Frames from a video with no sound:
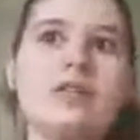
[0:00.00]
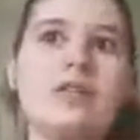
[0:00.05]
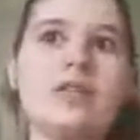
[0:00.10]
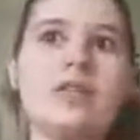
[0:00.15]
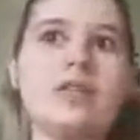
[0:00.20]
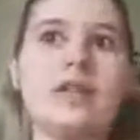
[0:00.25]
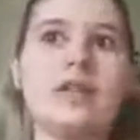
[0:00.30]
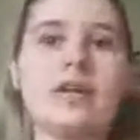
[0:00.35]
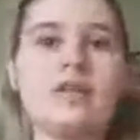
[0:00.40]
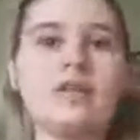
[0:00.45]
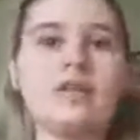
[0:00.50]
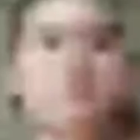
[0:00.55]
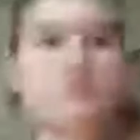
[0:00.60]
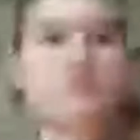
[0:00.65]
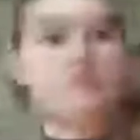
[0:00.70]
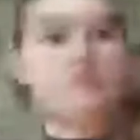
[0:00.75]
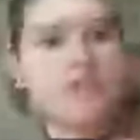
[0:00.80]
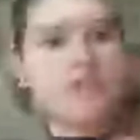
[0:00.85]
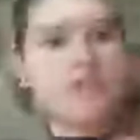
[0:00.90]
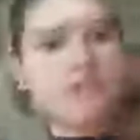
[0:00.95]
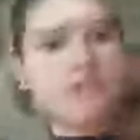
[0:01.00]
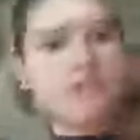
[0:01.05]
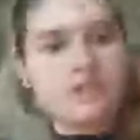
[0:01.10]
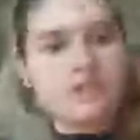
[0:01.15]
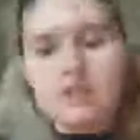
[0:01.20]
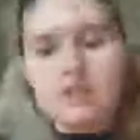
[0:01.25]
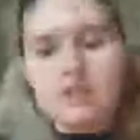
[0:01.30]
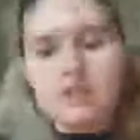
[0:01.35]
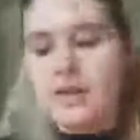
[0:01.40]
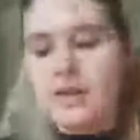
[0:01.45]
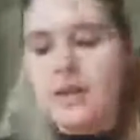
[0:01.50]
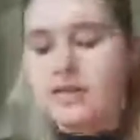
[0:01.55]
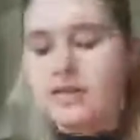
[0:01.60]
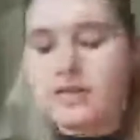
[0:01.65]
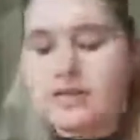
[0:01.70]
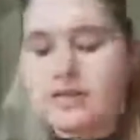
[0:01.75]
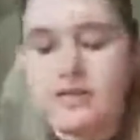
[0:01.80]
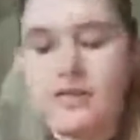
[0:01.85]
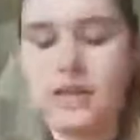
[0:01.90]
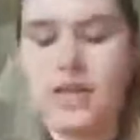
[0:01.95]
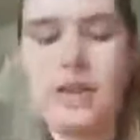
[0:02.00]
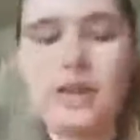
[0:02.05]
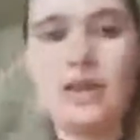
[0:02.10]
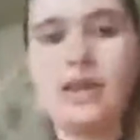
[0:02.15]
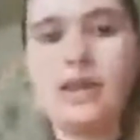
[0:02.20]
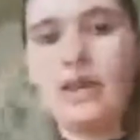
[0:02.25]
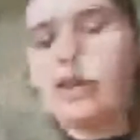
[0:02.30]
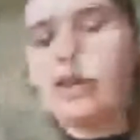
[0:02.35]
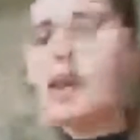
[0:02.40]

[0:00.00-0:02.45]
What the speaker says: and like little figures in them, and it's just like